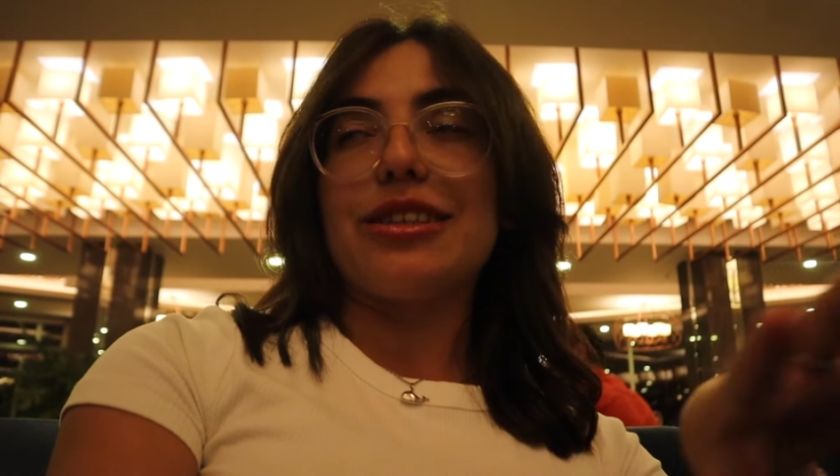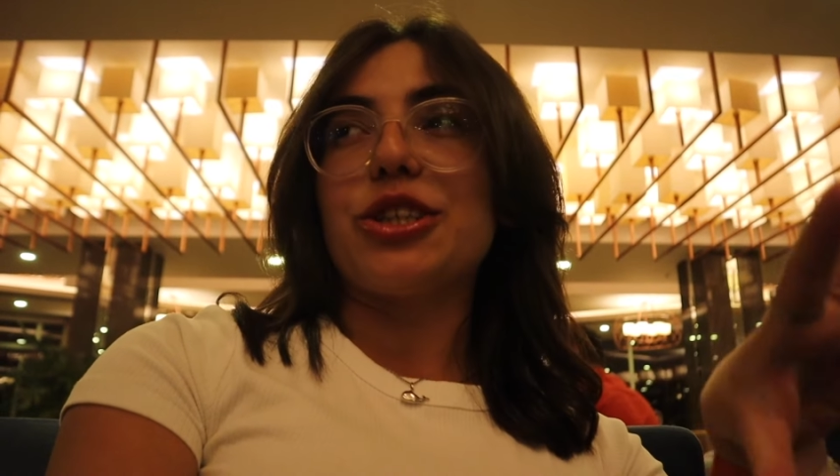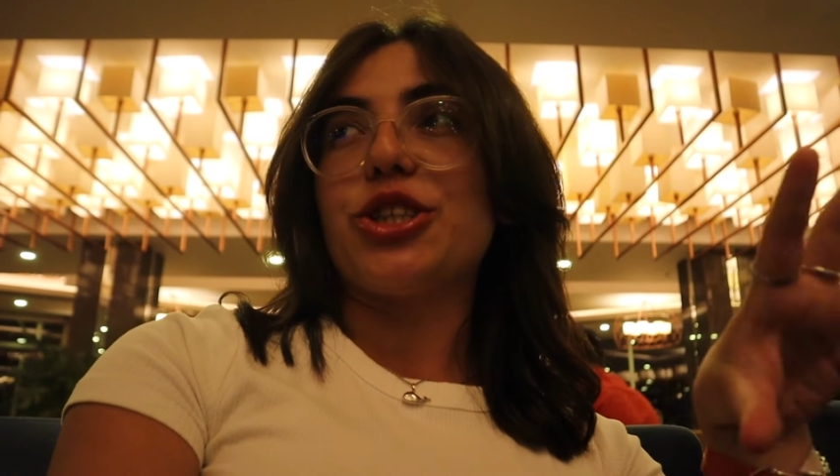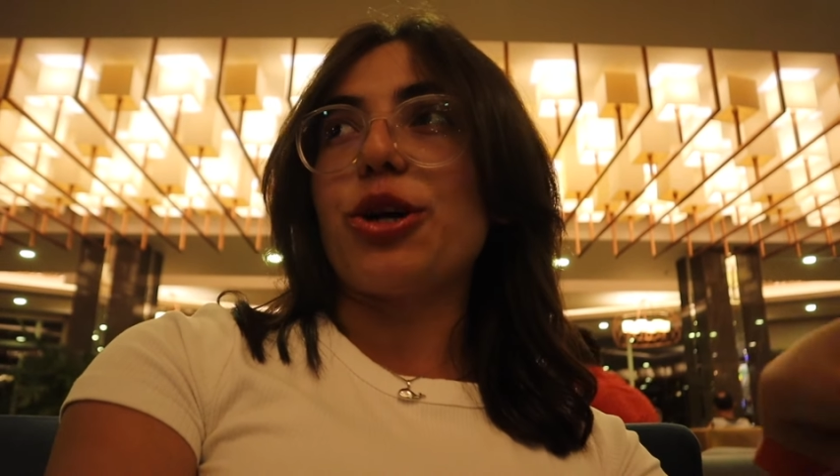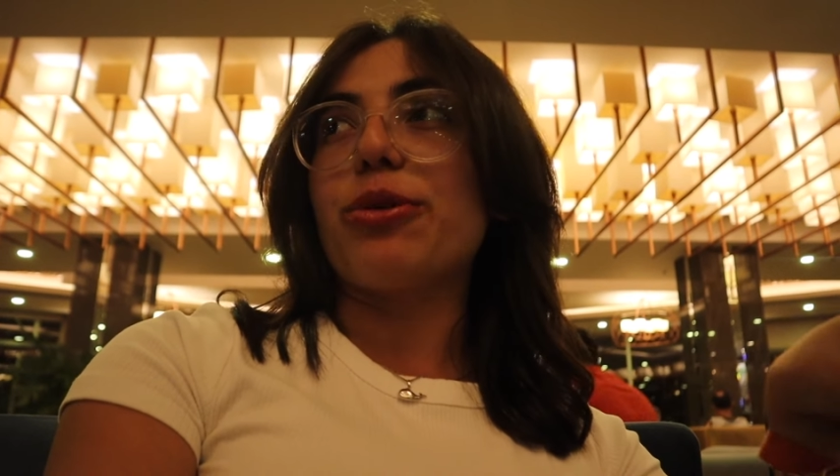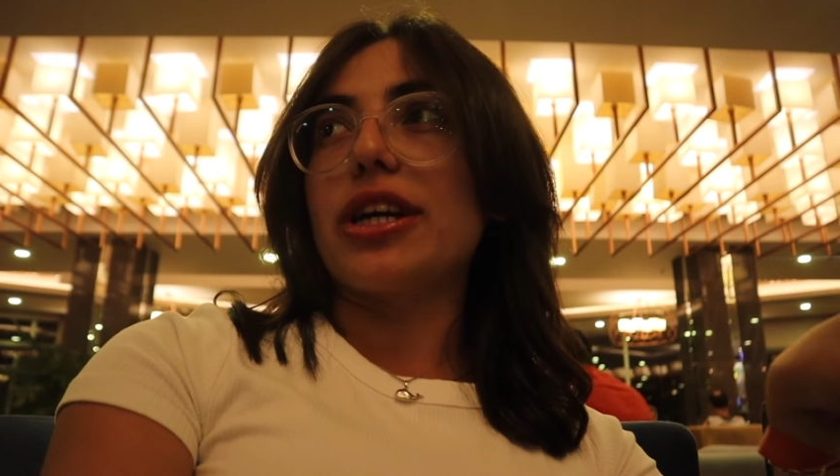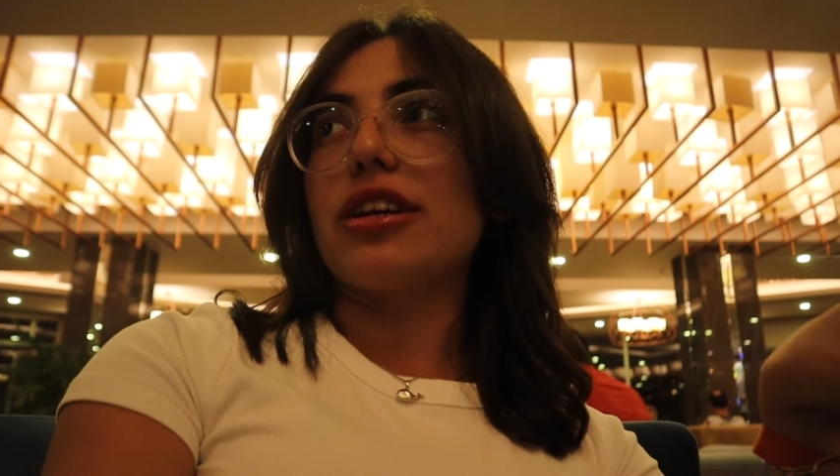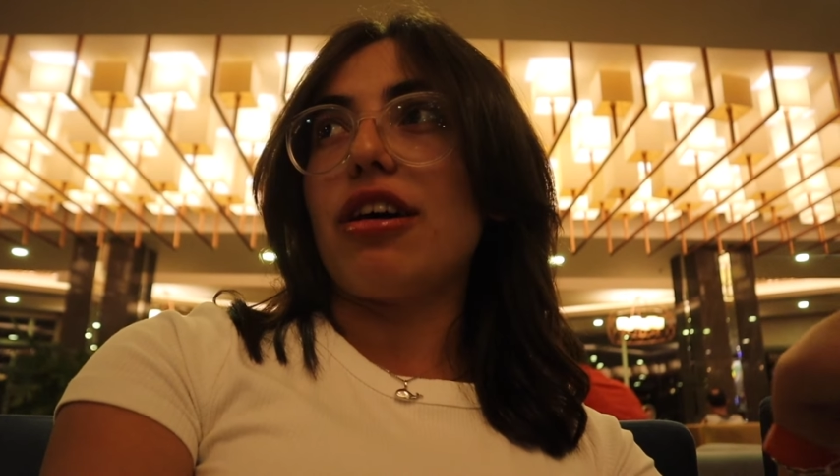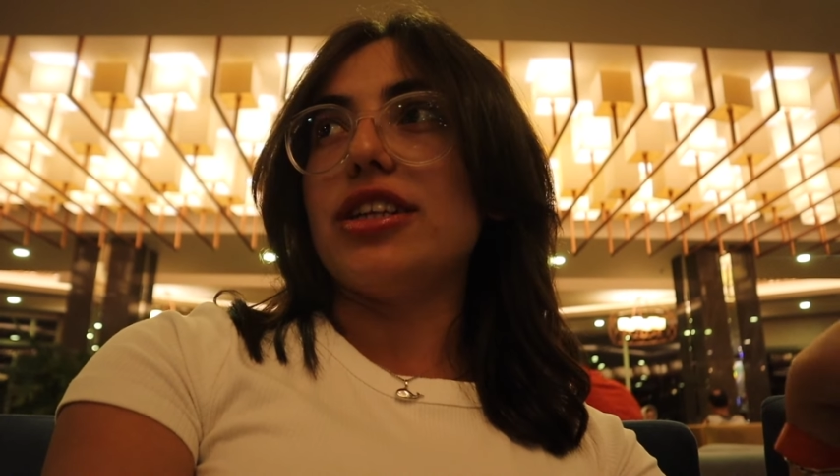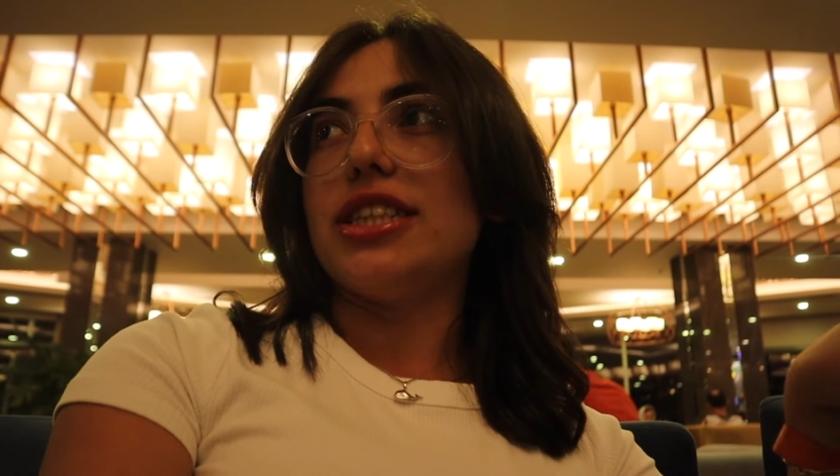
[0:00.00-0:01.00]
that they're showing
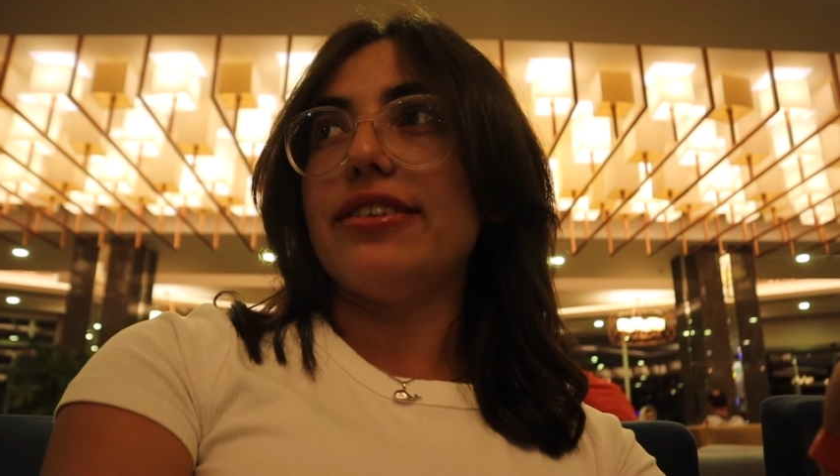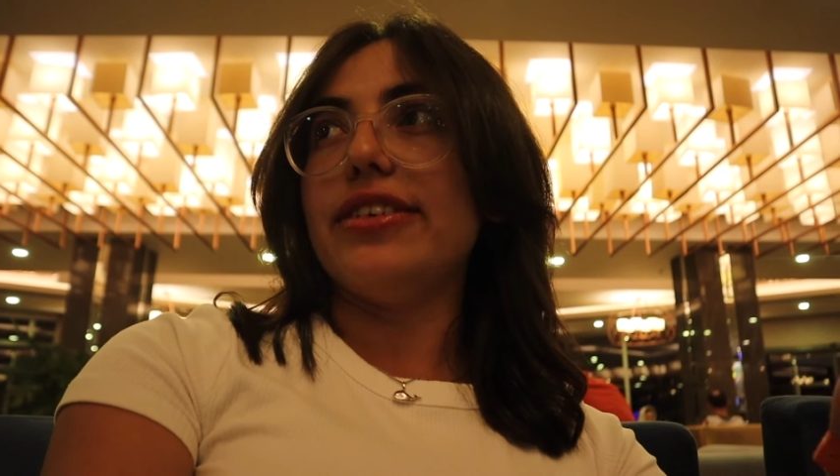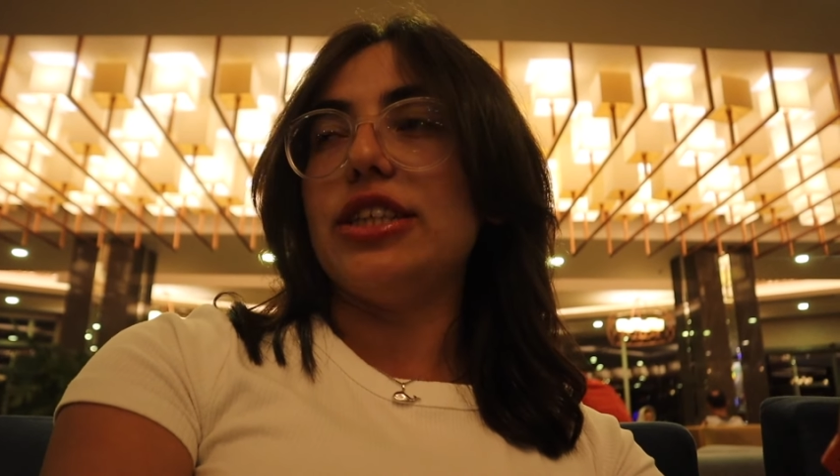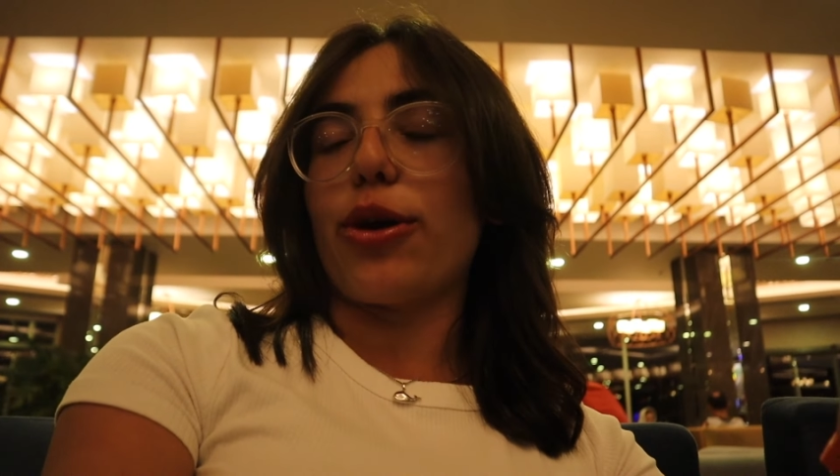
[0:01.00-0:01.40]
it on TV,